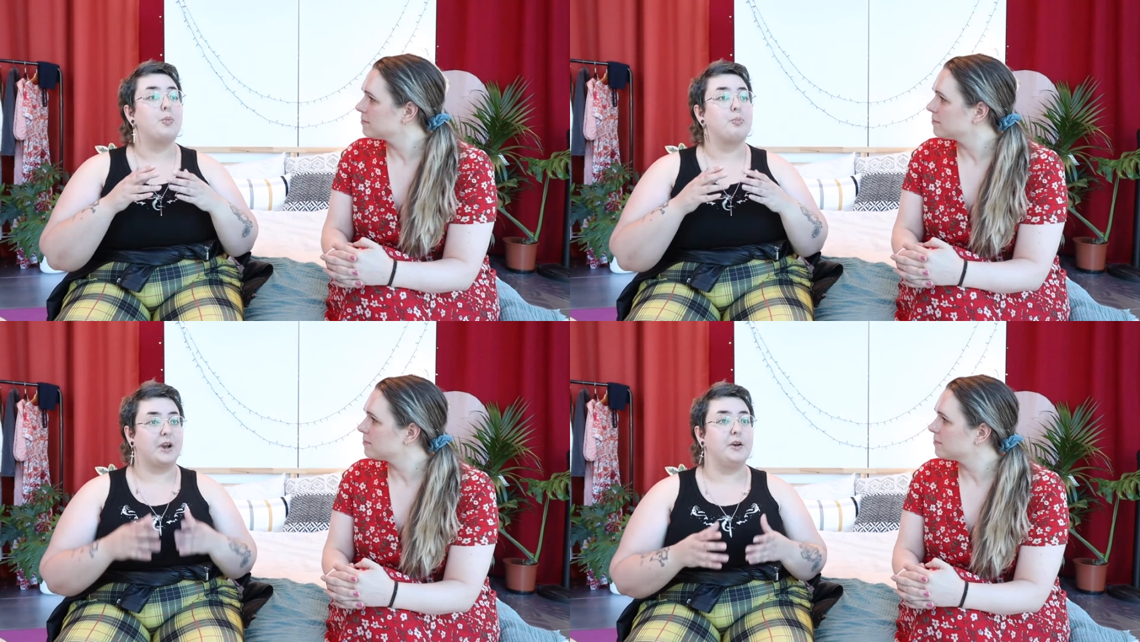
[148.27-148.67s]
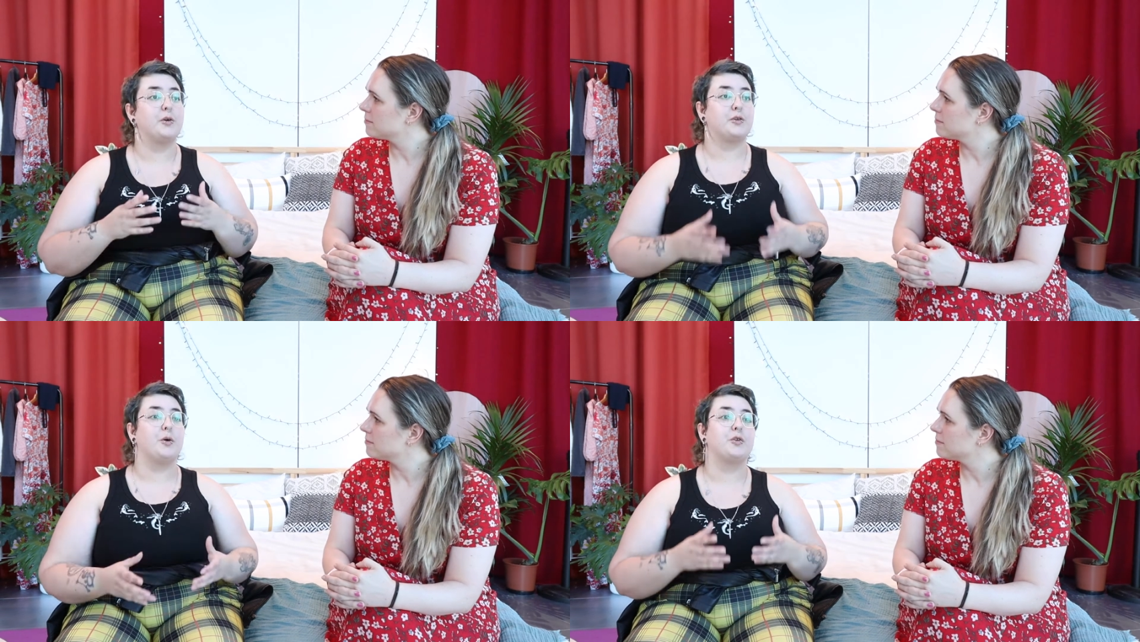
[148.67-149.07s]
Speaker 1: but it
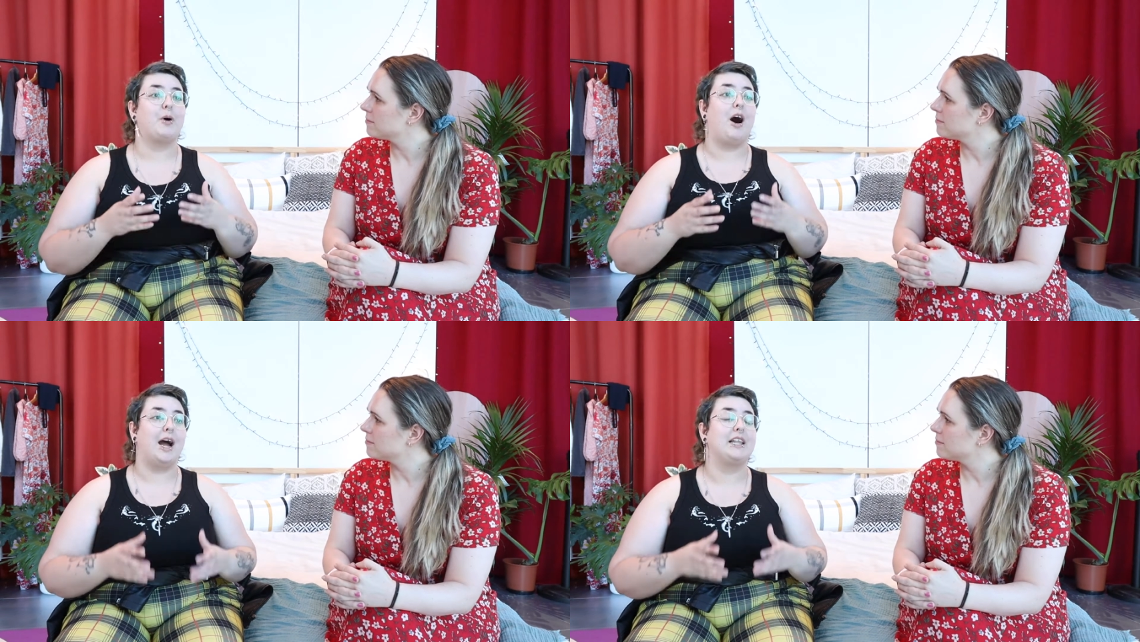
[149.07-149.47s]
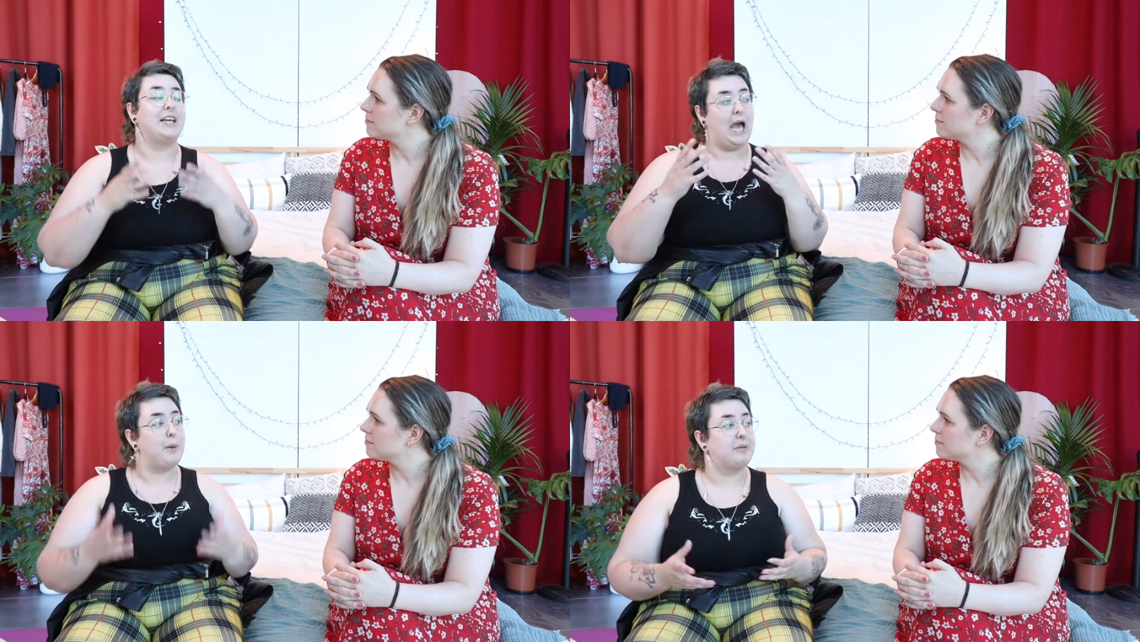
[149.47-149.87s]
is also a highly
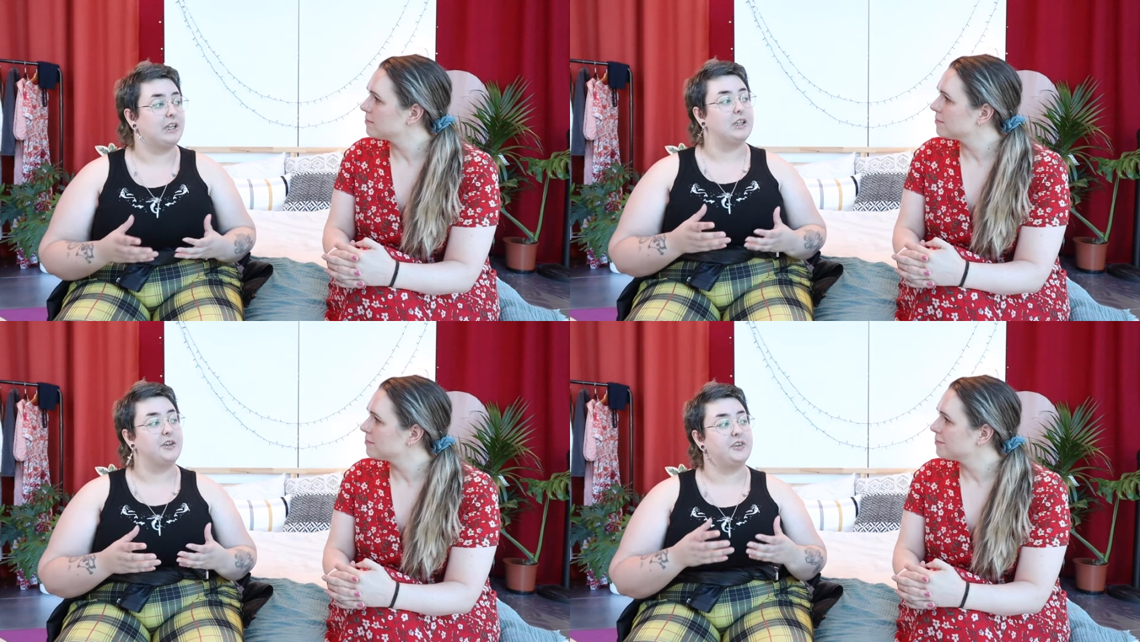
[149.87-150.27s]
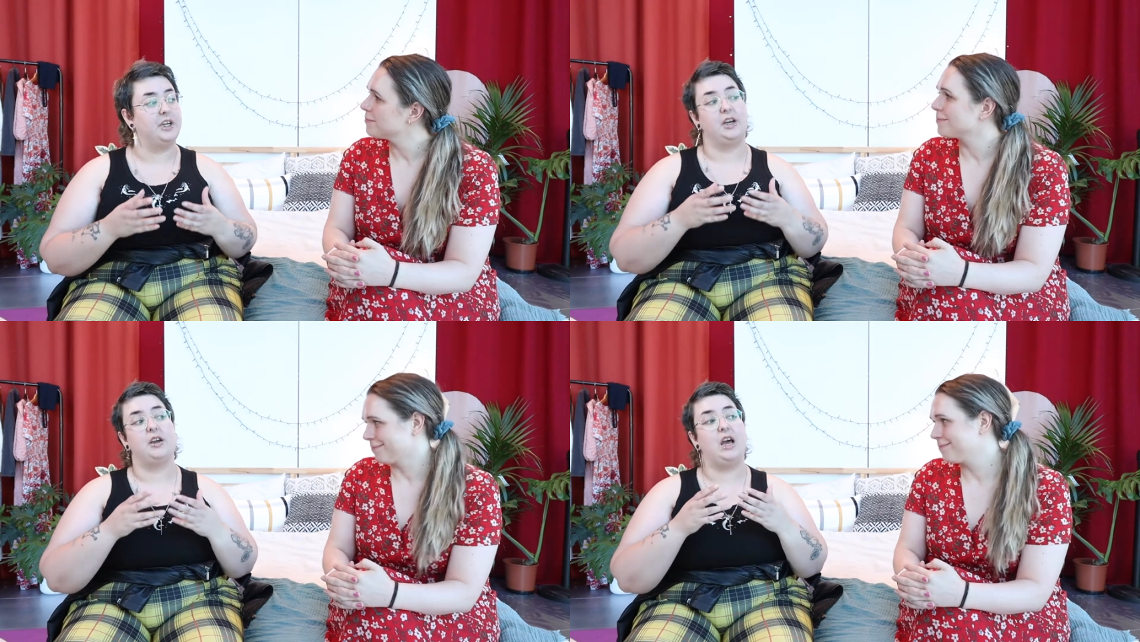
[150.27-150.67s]

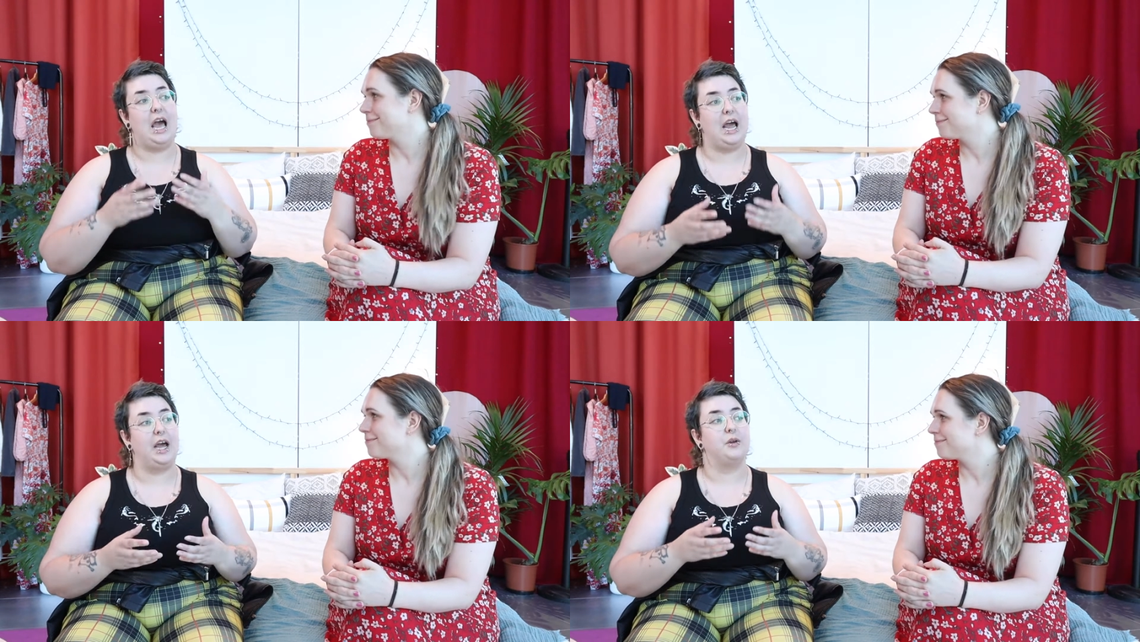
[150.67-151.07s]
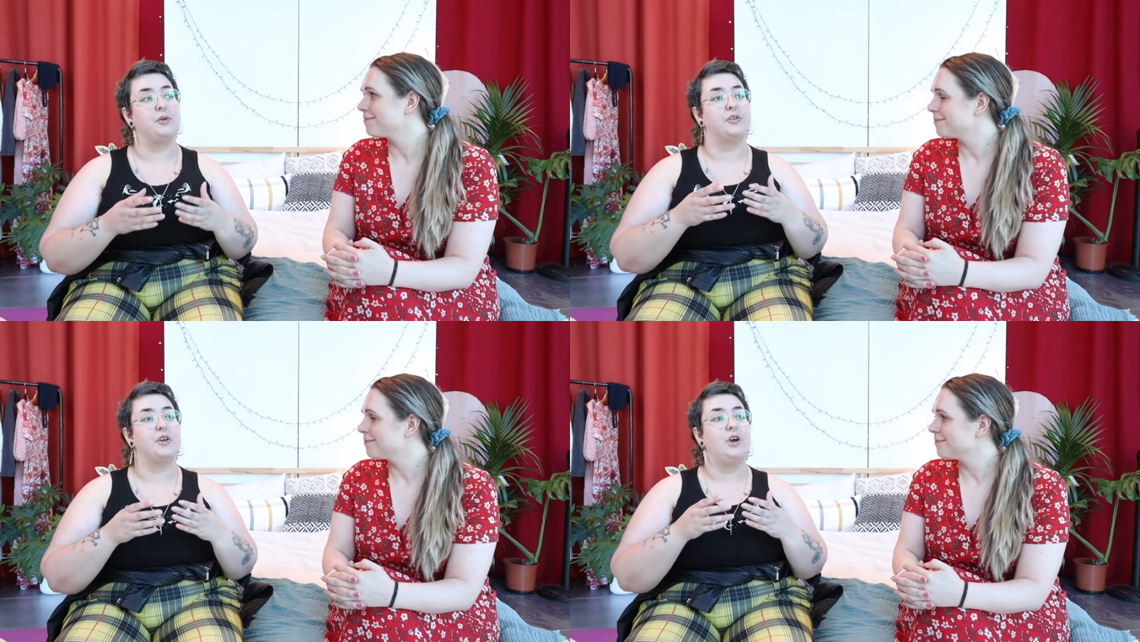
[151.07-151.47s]
capitalistic and